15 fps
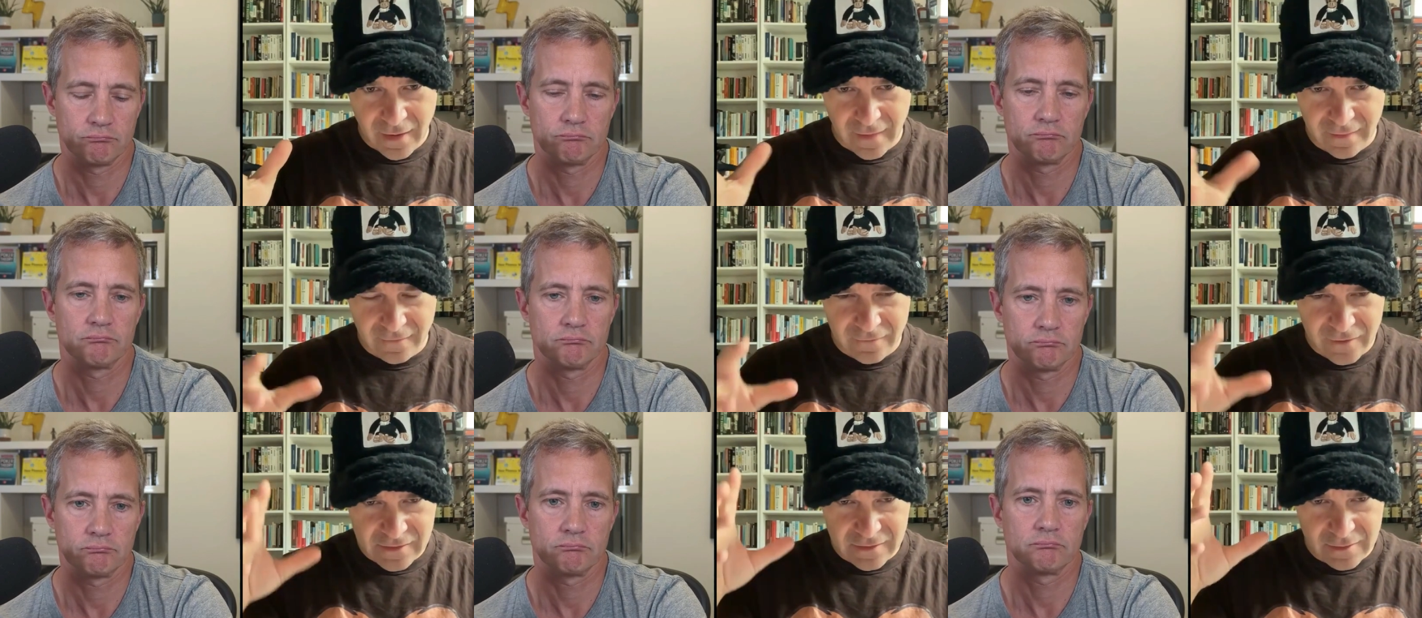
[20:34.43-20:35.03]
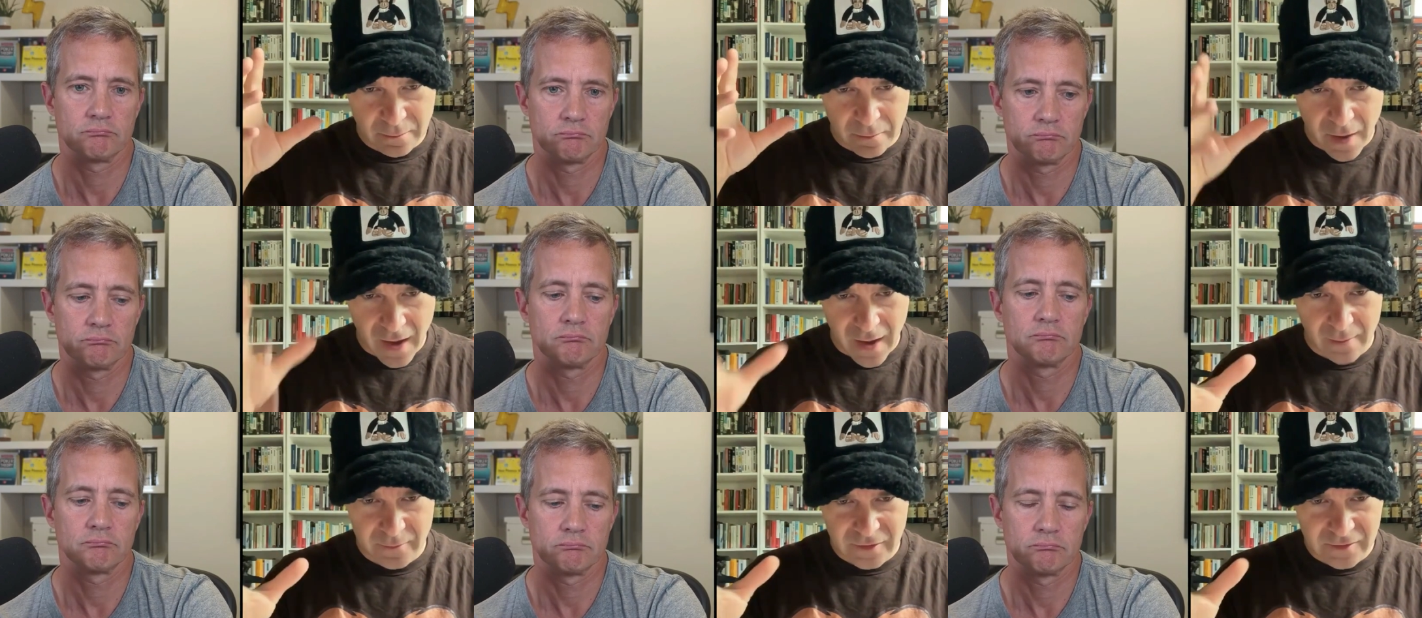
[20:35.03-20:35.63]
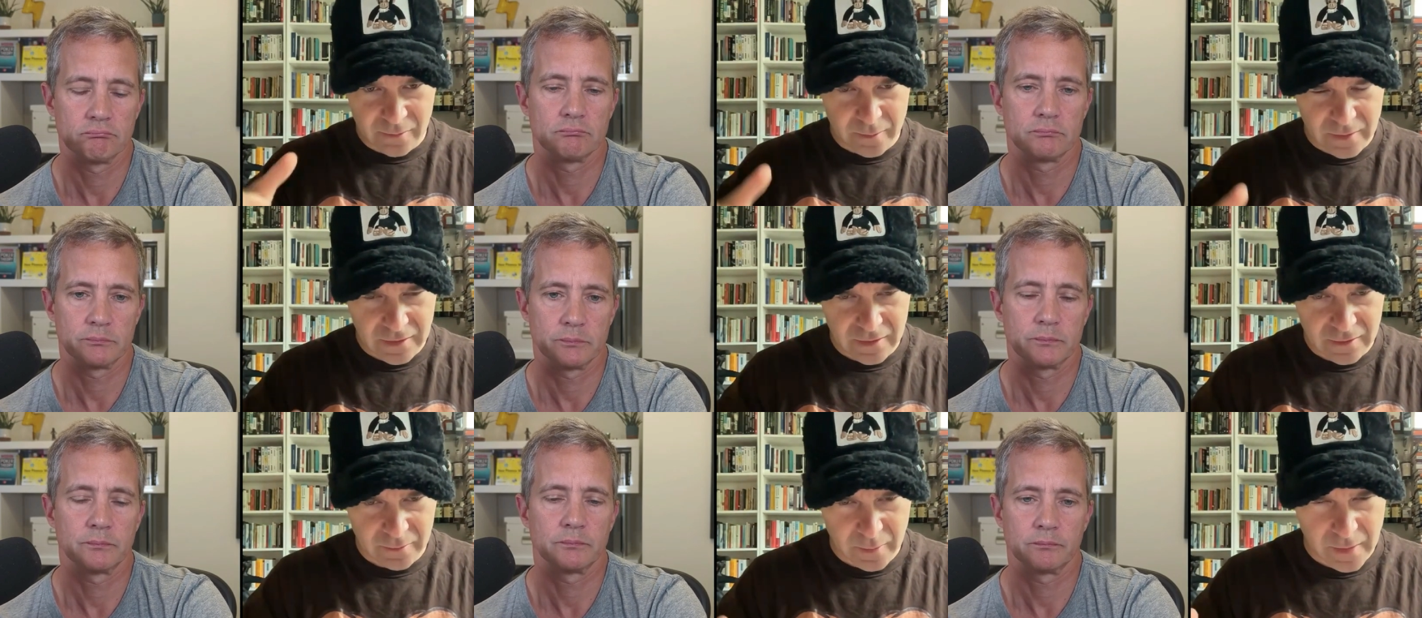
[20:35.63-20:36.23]
Speaker 1: And the reason it pops is
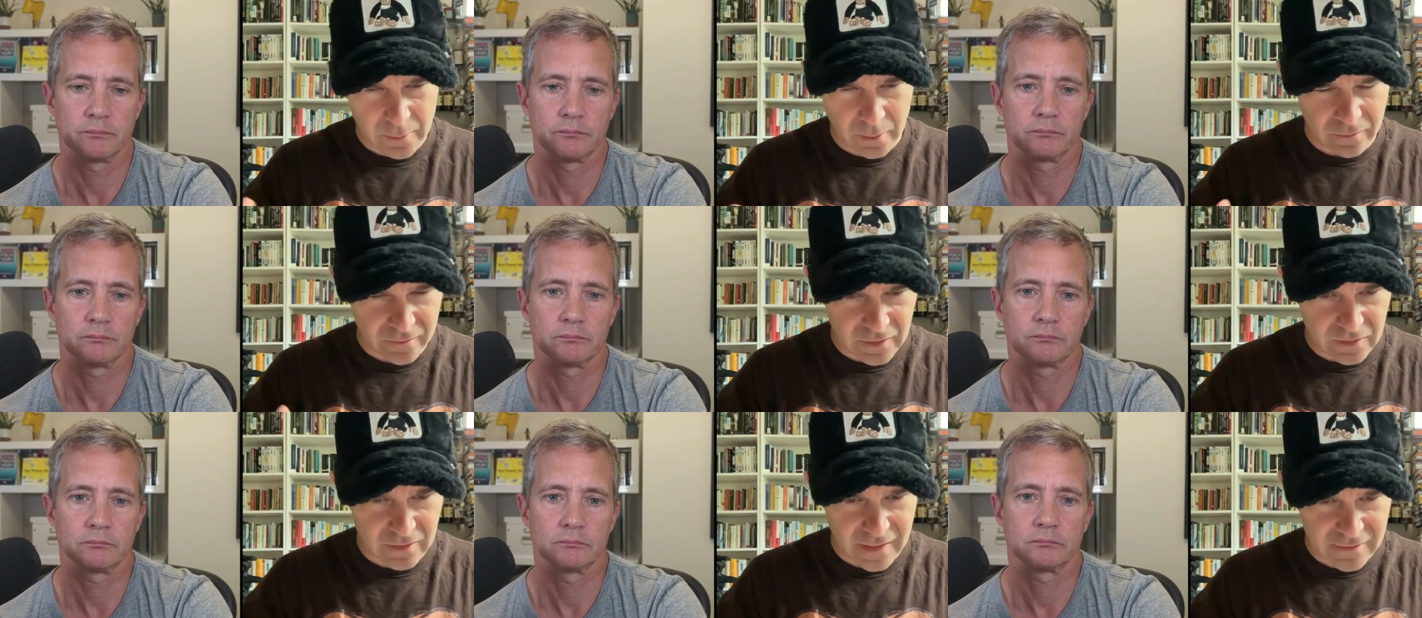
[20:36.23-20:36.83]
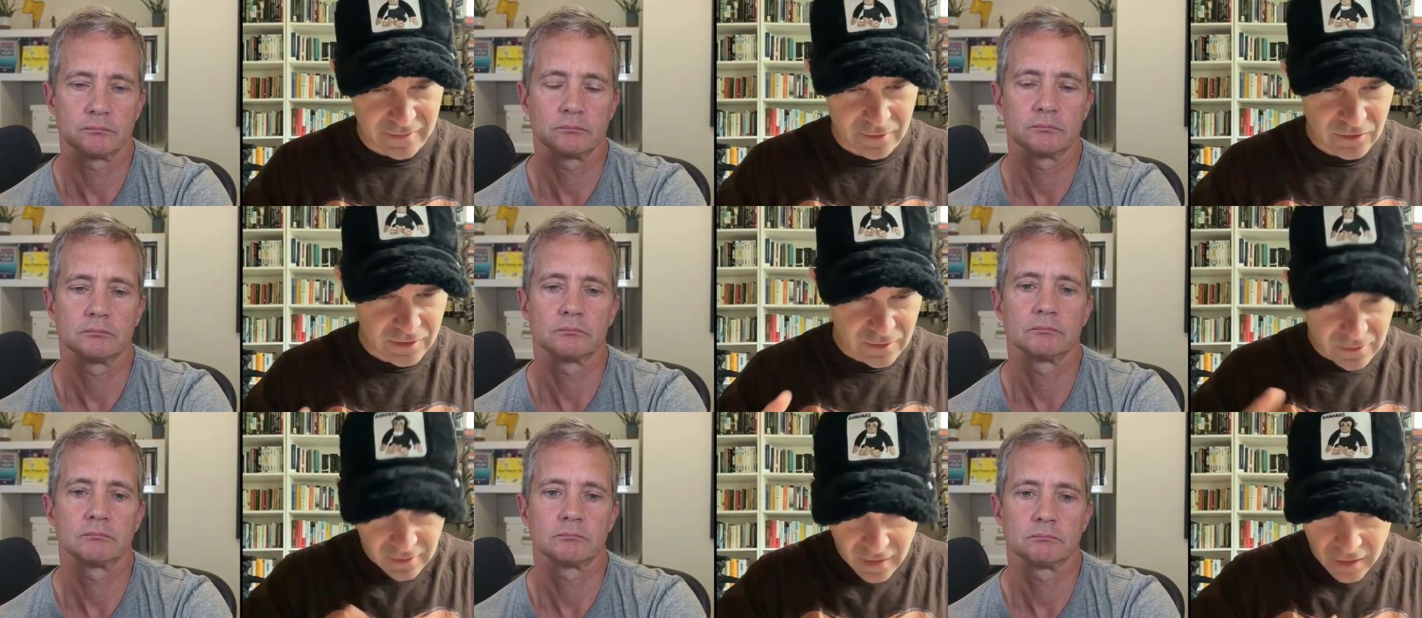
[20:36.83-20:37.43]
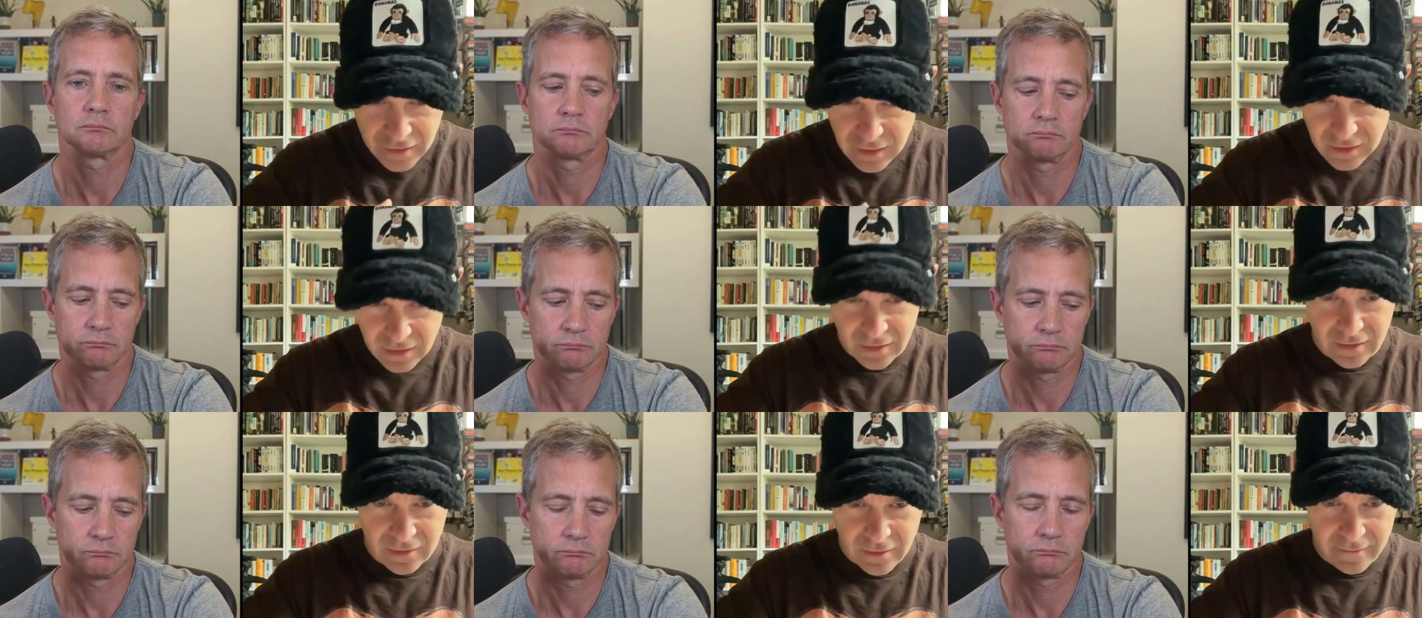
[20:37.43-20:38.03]
because people realize there's
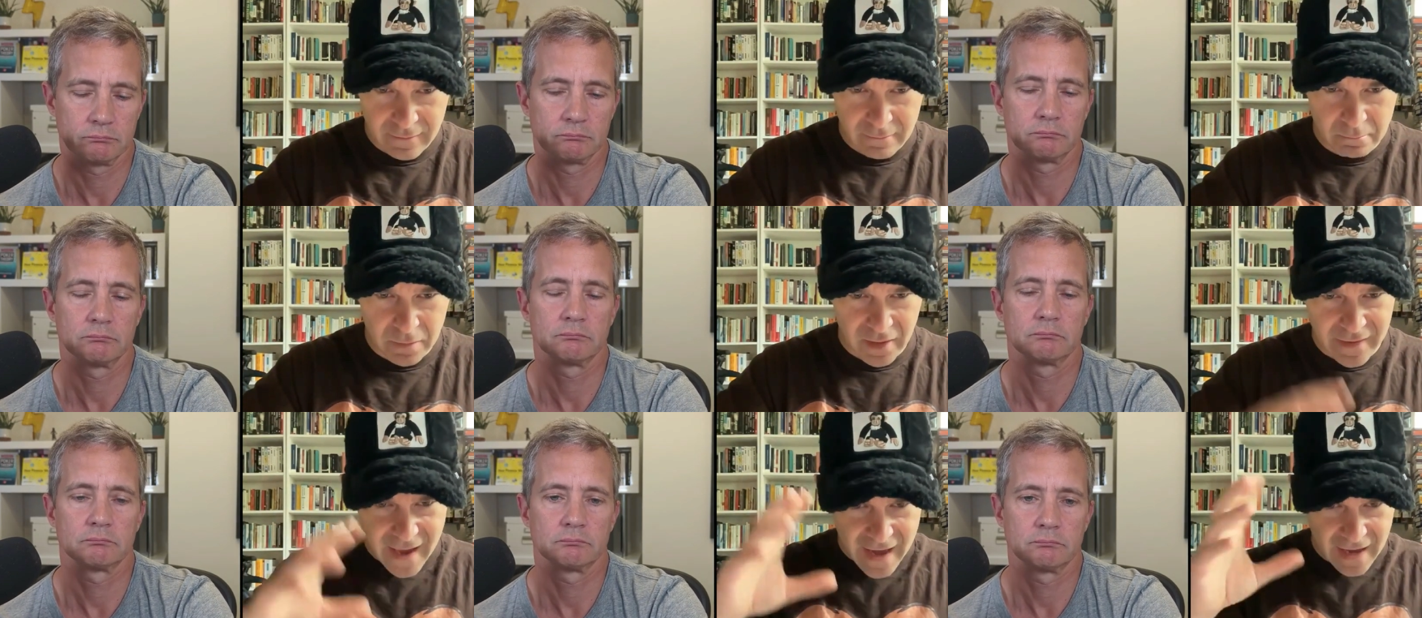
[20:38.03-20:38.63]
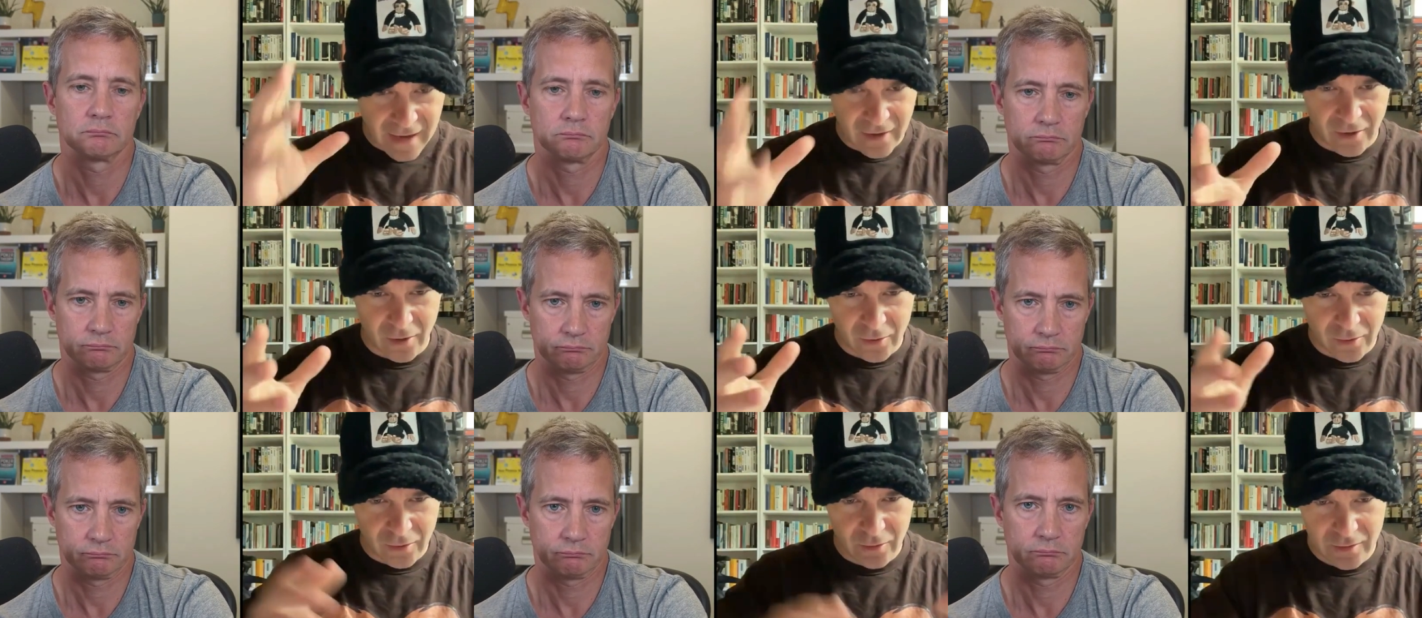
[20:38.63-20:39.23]
nothing but air